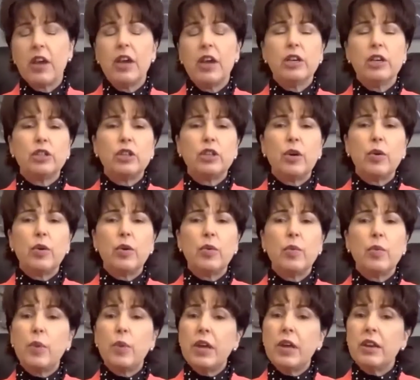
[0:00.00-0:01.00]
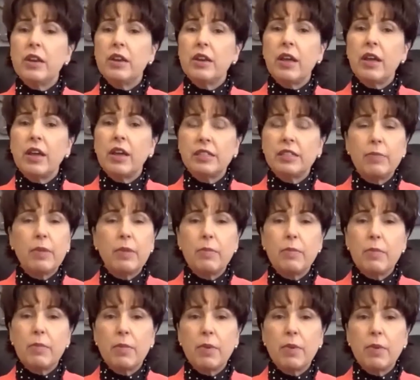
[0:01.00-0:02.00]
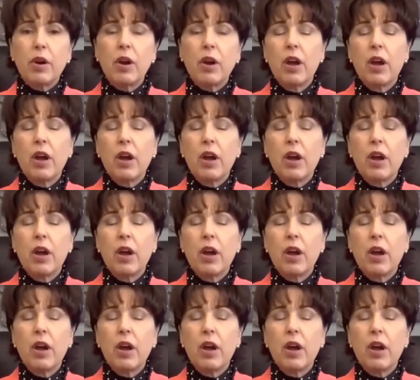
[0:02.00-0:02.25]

So when Assemblymember Member